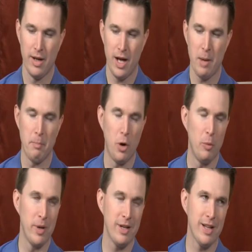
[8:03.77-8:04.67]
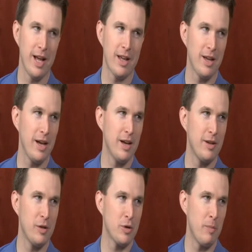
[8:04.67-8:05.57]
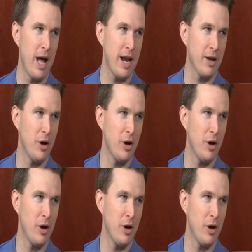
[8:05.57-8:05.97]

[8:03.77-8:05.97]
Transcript: a moment, like a dramatic